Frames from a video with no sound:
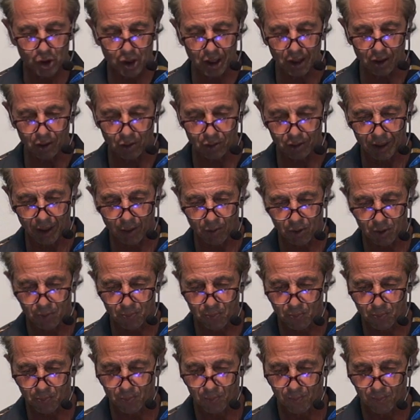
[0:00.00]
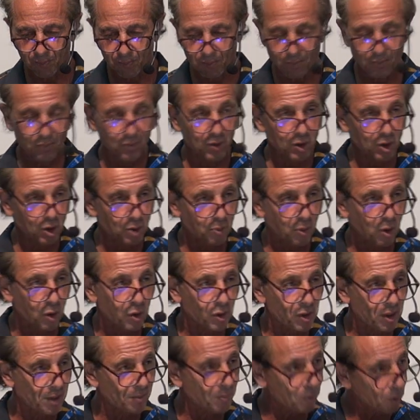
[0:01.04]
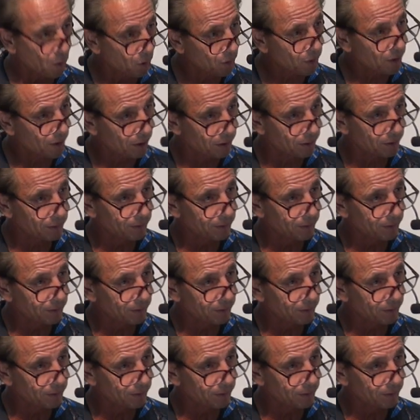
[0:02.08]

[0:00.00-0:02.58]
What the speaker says: seal that was supposedly broken.